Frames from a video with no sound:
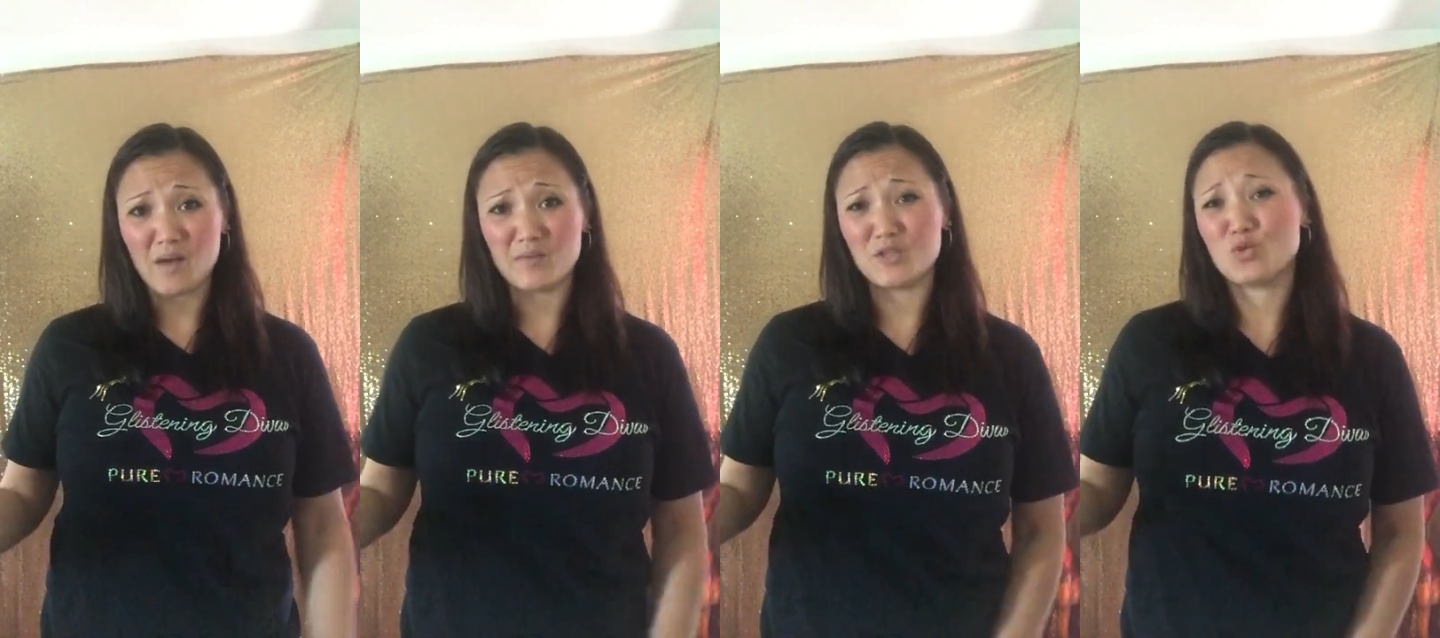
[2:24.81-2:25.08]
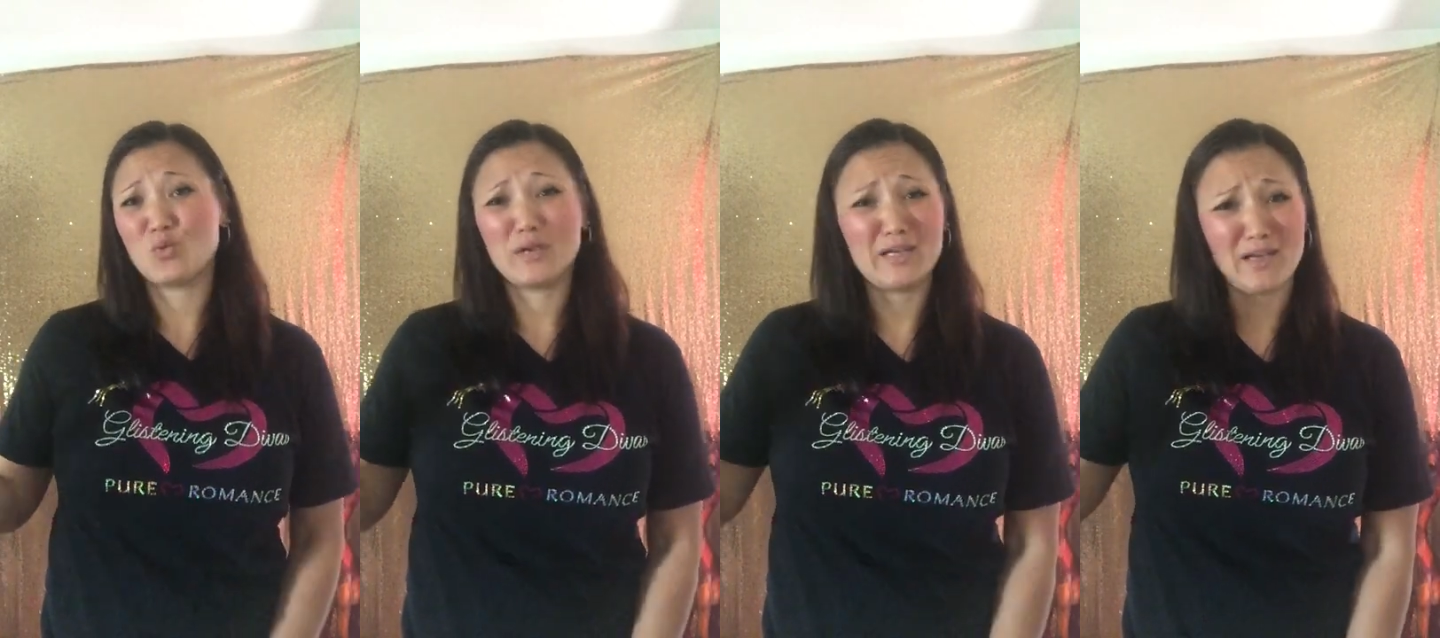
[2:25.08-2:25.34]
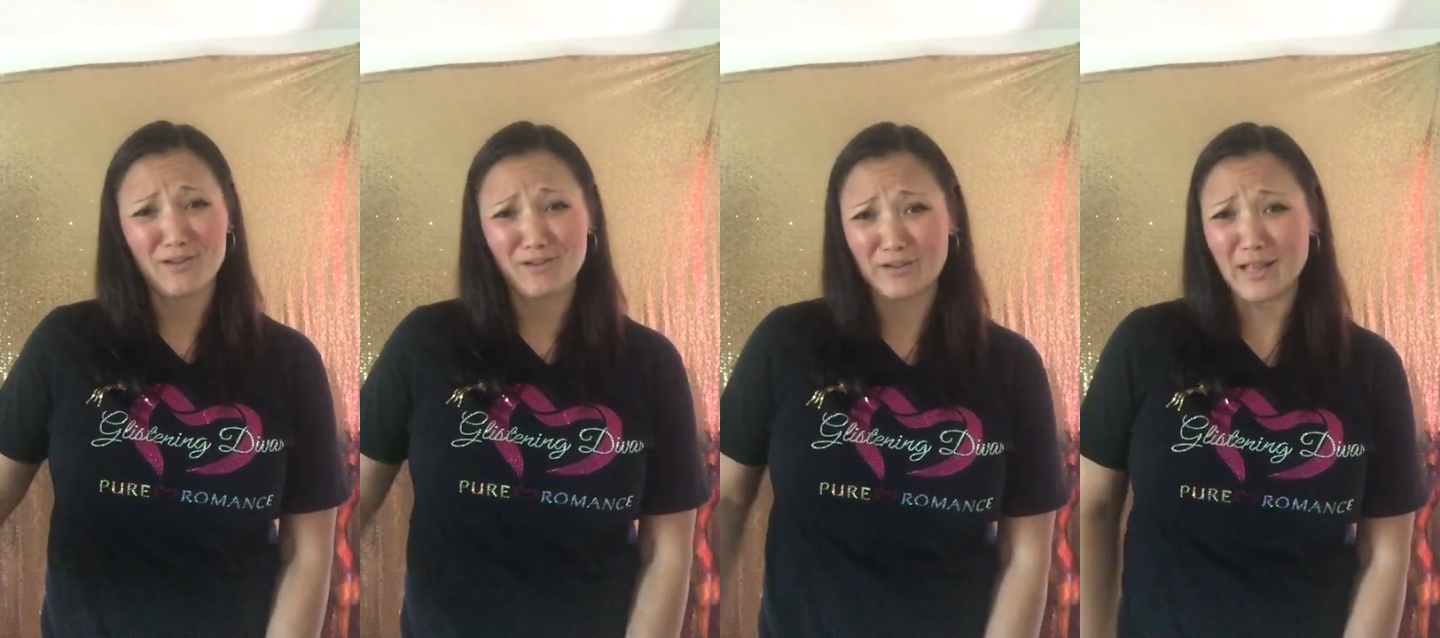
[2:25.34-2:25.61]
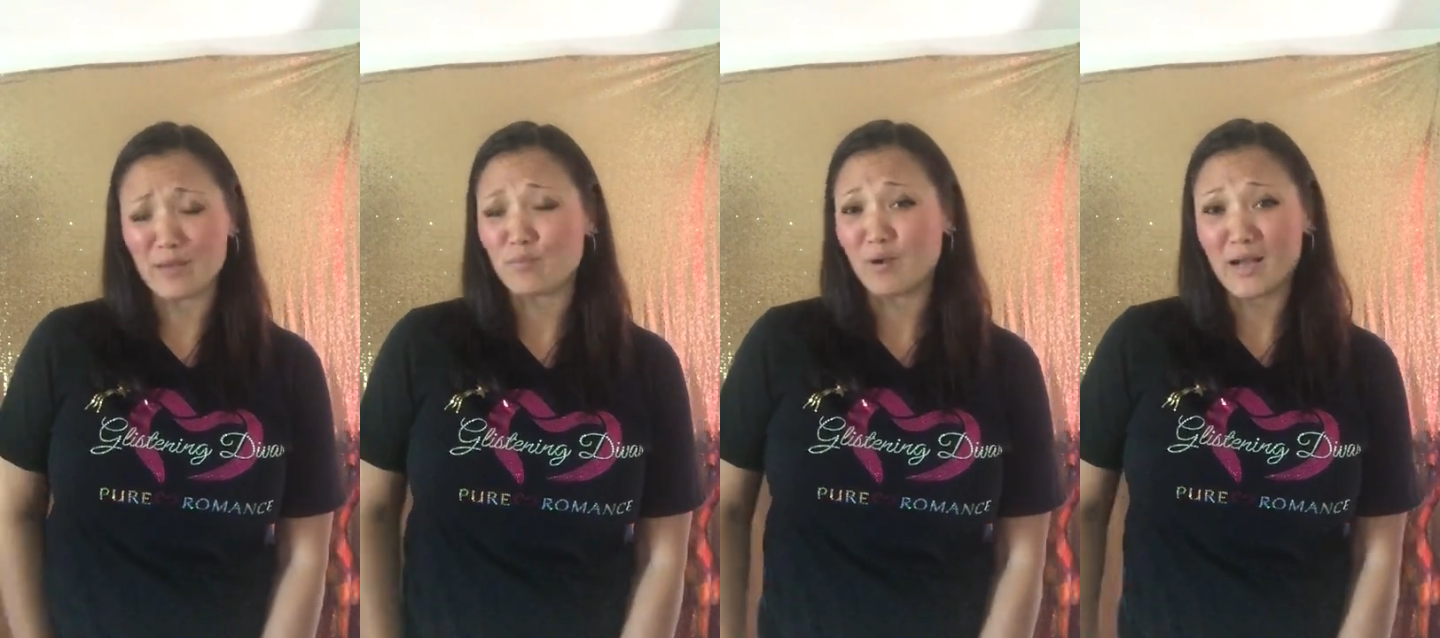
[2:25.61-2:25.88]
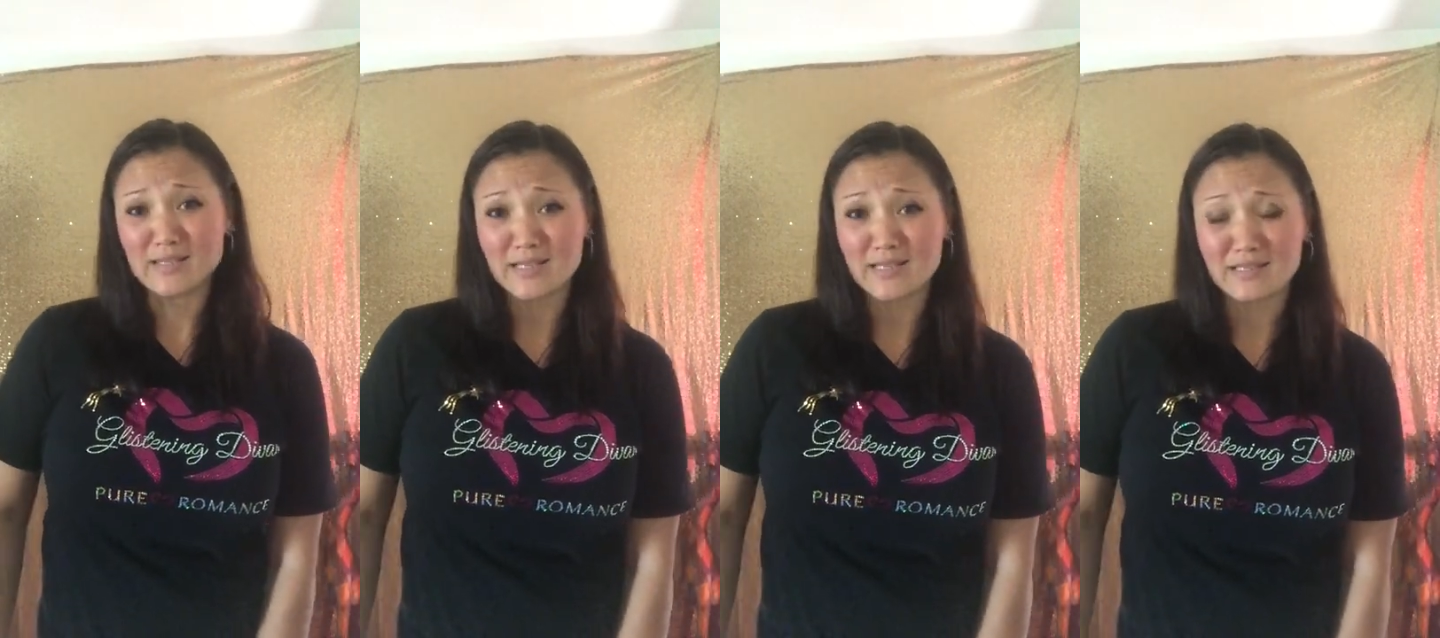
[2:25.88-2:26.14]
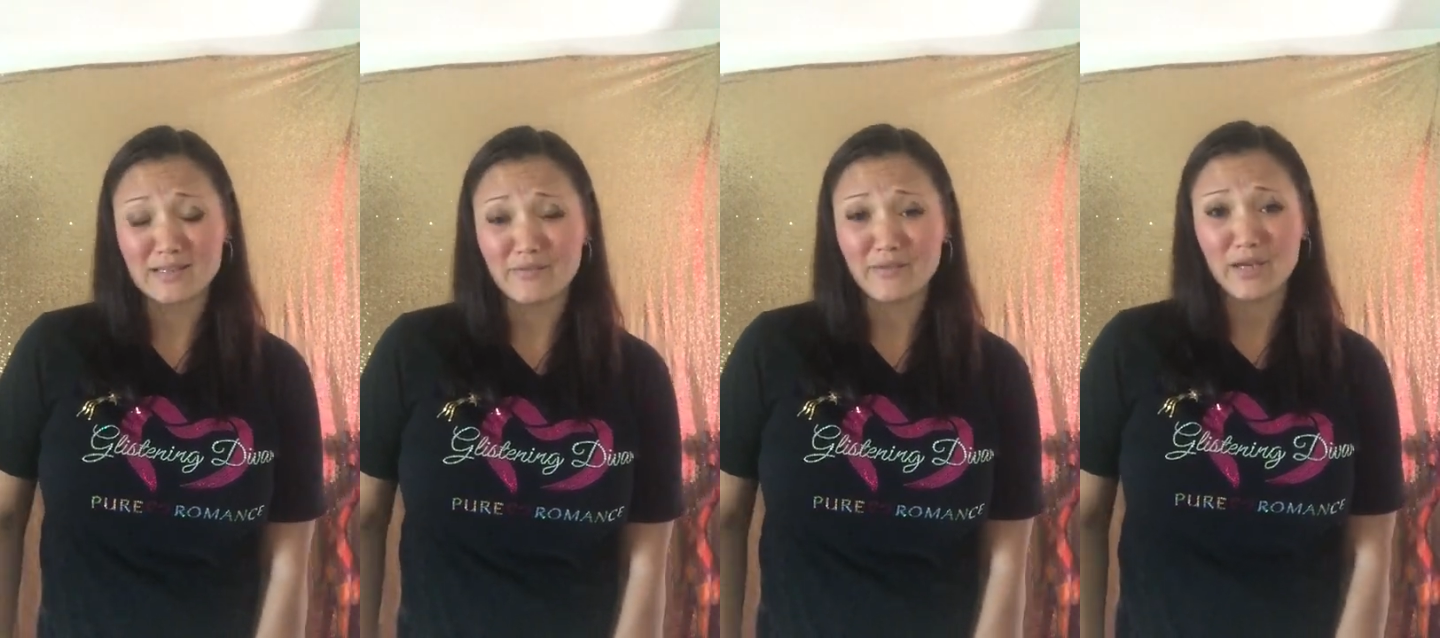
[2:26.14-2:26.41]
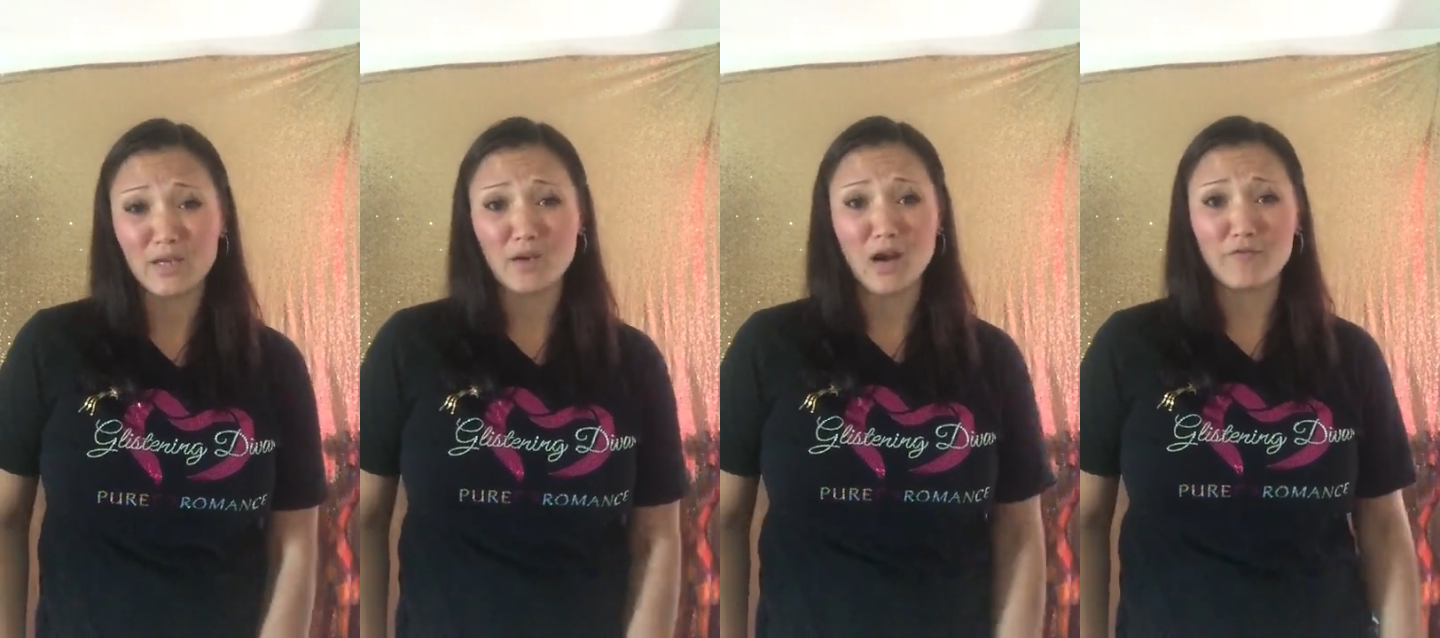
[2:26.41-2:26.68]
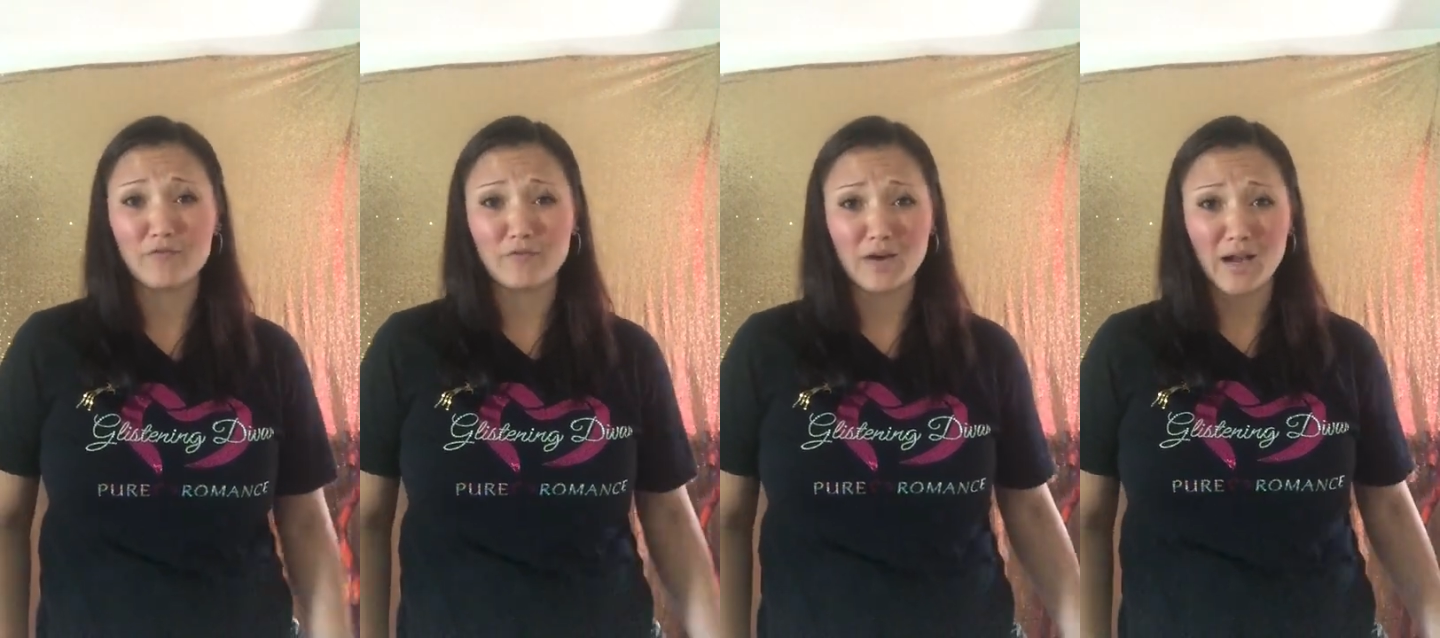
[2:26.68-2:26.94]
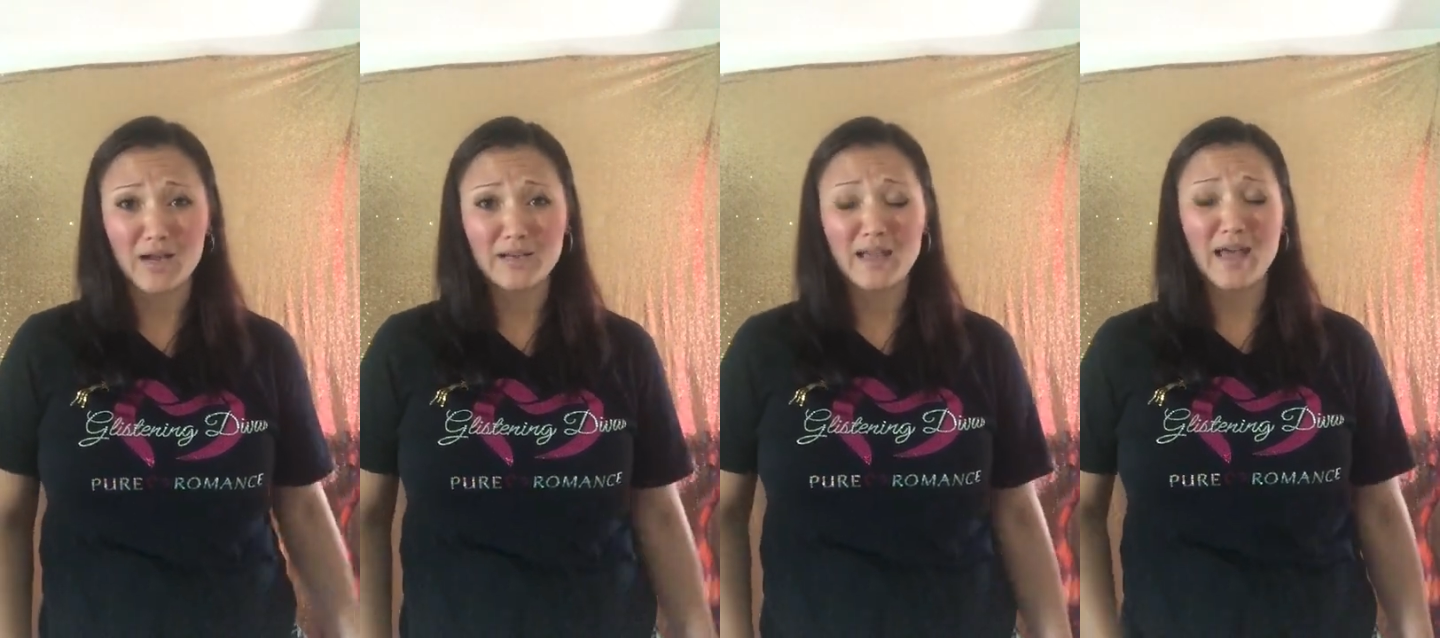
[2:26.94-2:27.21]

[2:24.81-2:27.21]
the $20 like processing fee up front,